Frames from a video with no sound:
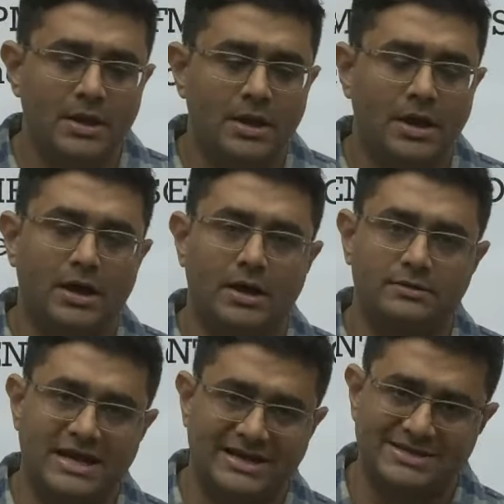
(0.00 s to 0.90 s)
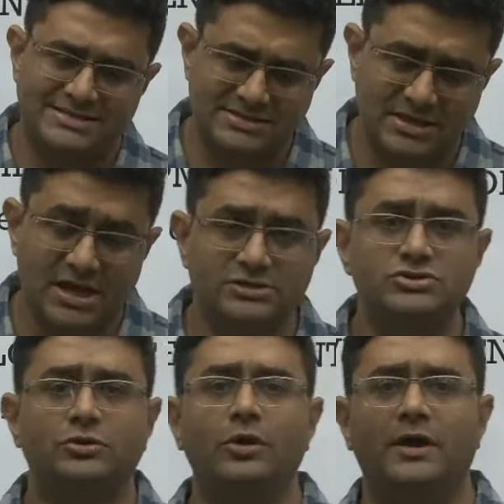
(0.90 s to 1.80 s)
that is
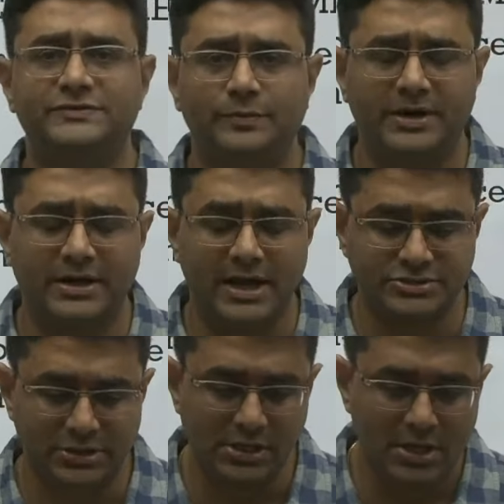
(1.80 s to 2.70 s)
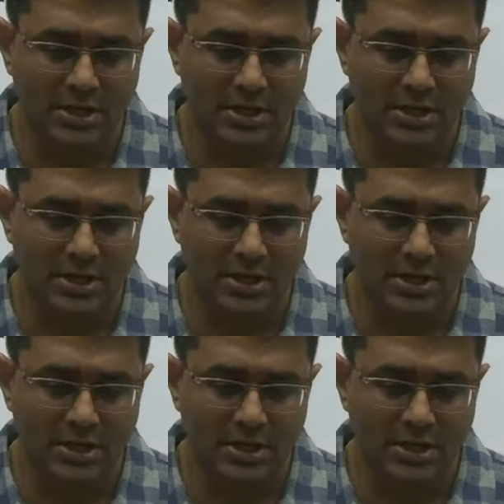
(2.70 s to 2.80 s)
control of supernatural.